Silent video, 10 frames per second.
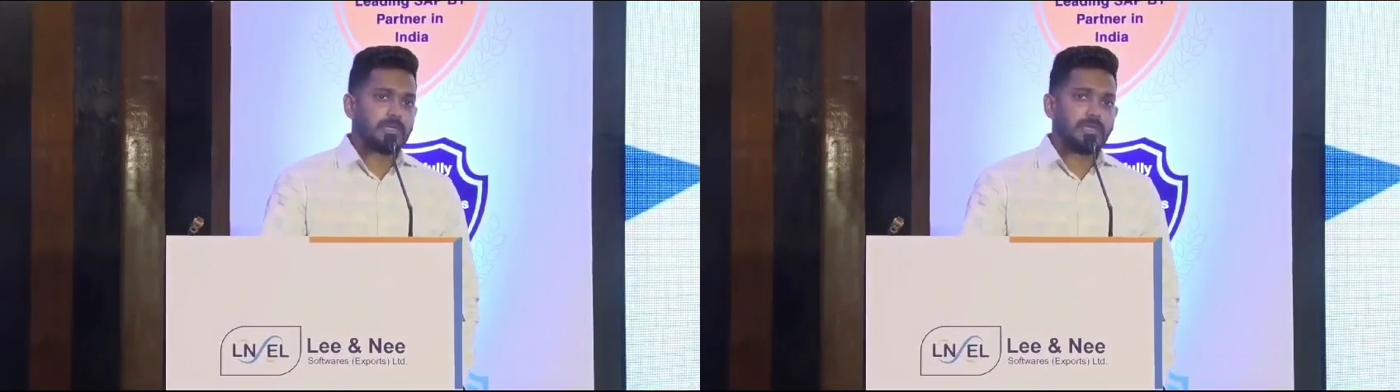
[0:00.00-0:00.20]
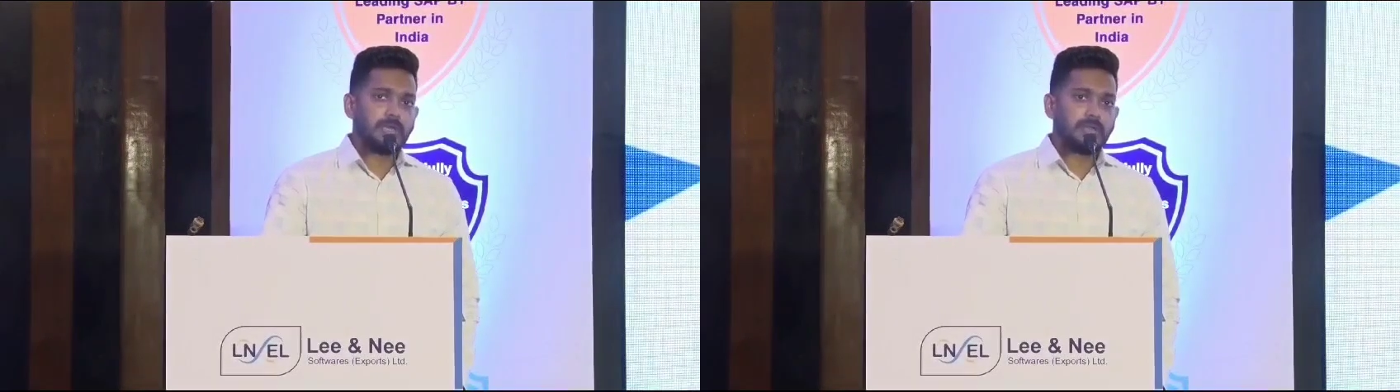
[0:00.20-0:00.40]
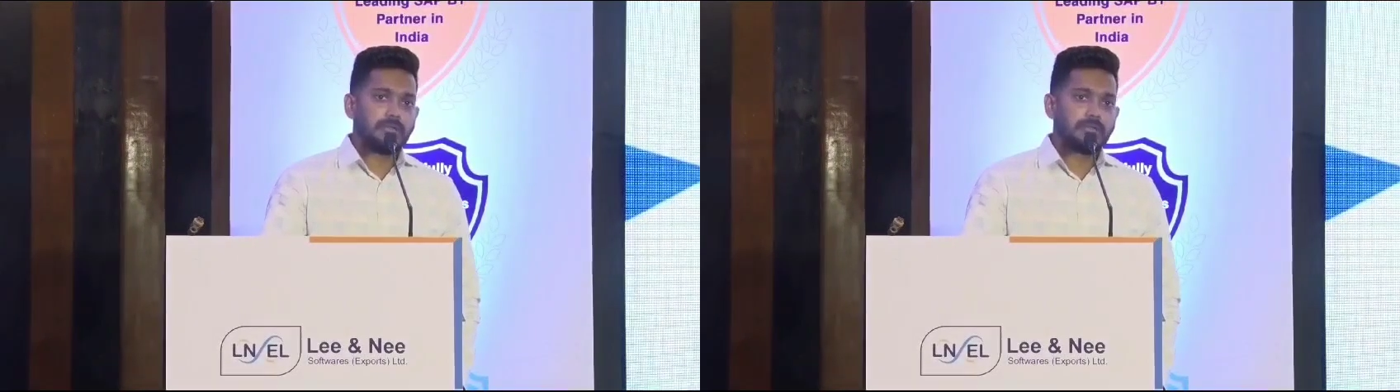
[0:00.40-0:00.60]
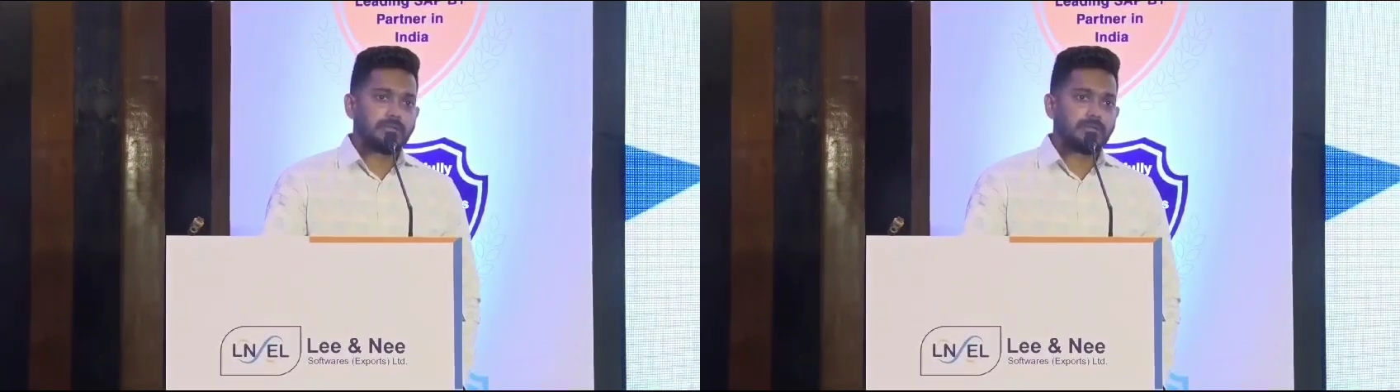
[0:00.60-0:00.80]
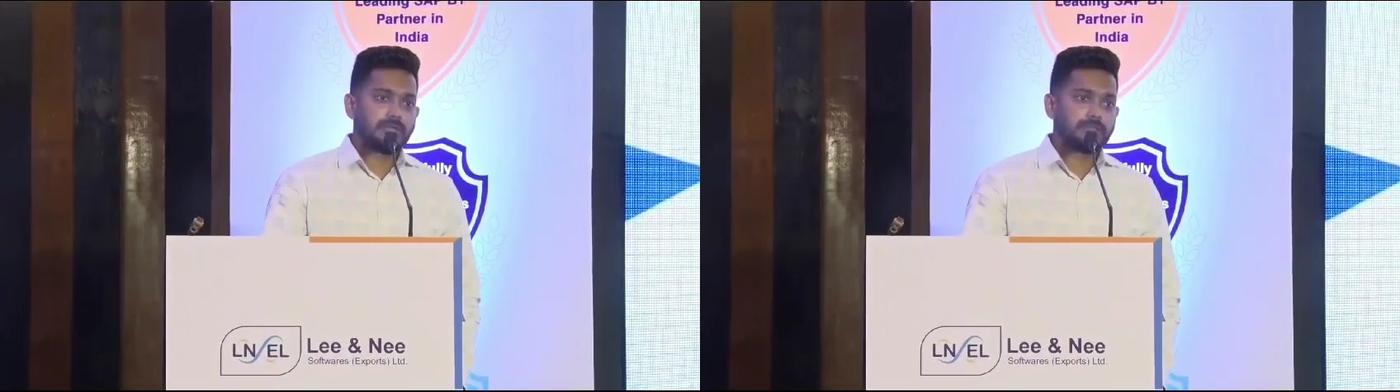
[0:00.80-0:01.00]
and
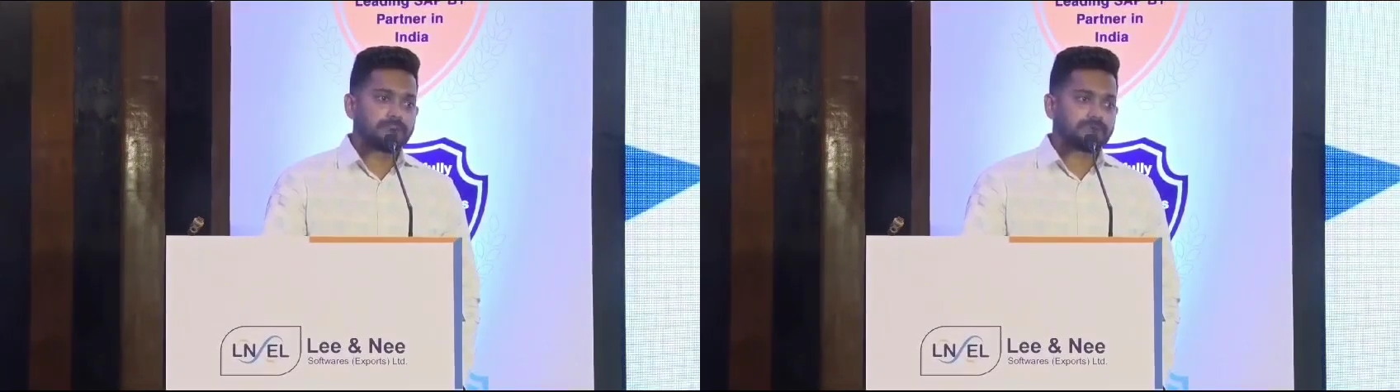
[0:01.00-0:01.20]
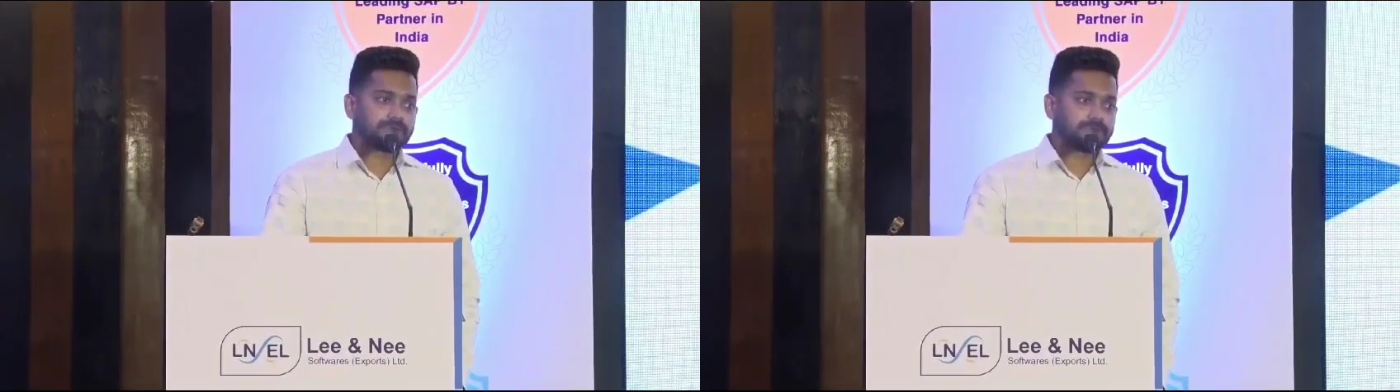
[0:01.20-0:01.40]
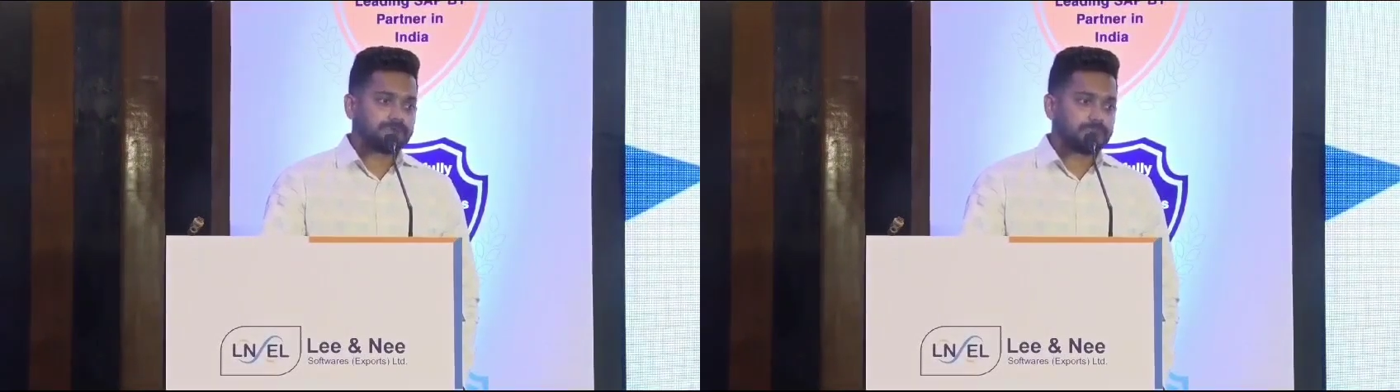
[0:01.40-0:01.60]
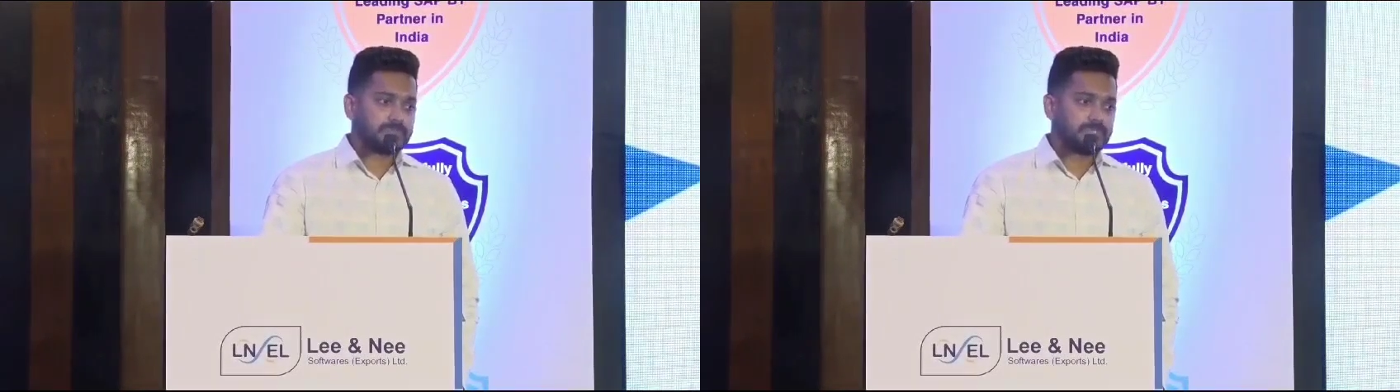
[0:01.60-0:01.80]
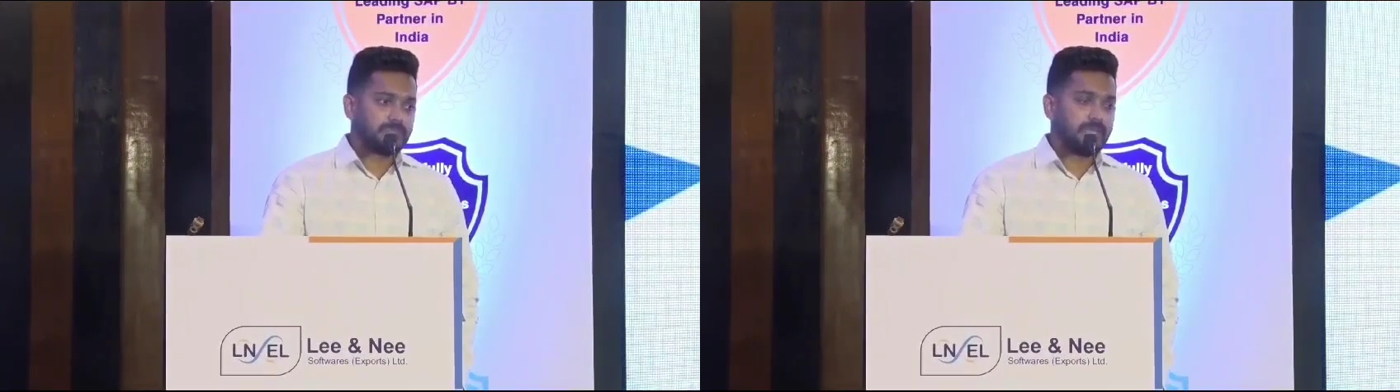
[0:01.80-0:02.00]

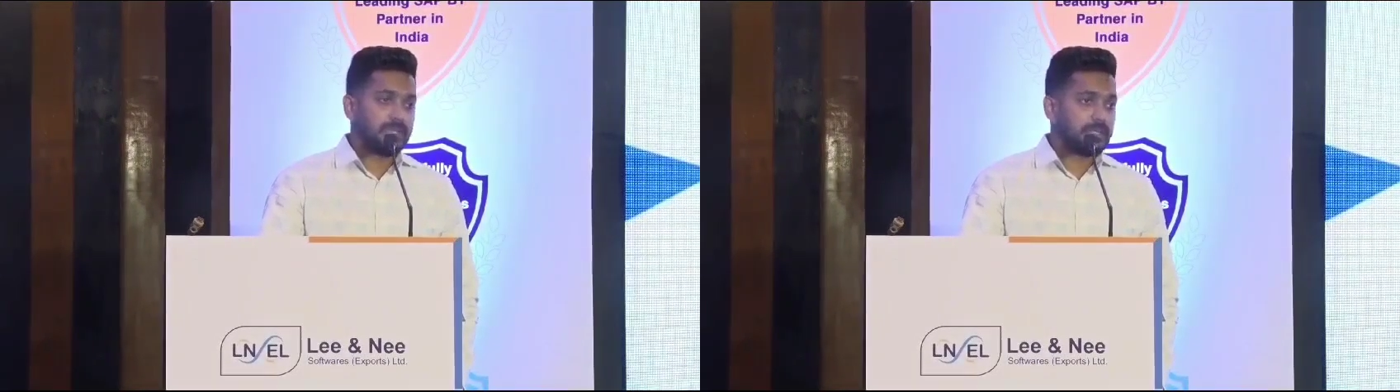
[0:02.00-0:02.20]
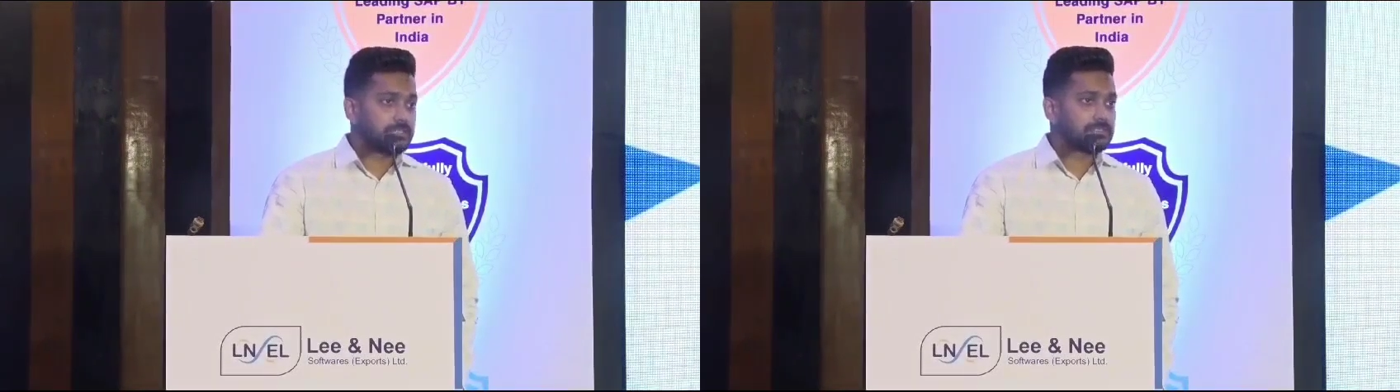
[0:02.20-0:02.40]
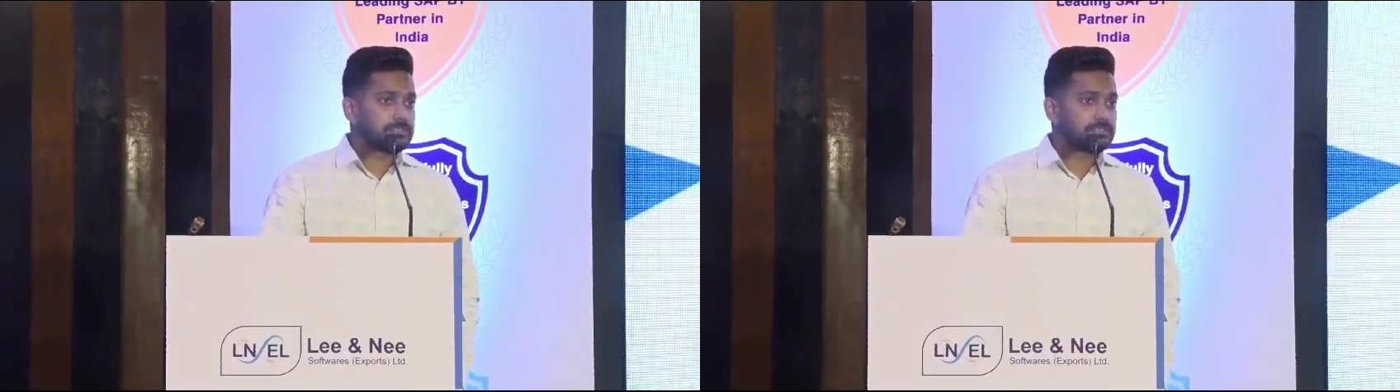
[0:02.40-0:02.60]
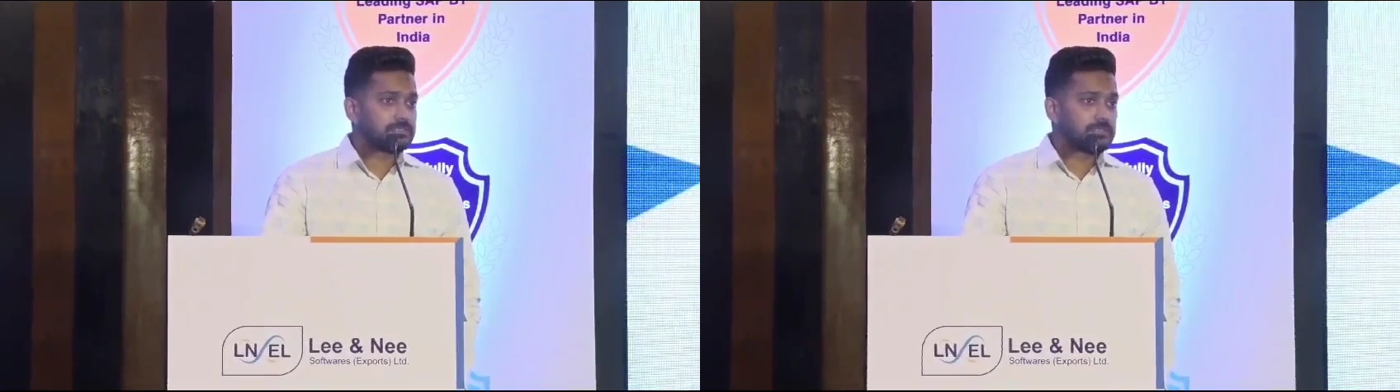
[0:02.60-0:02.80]
validations.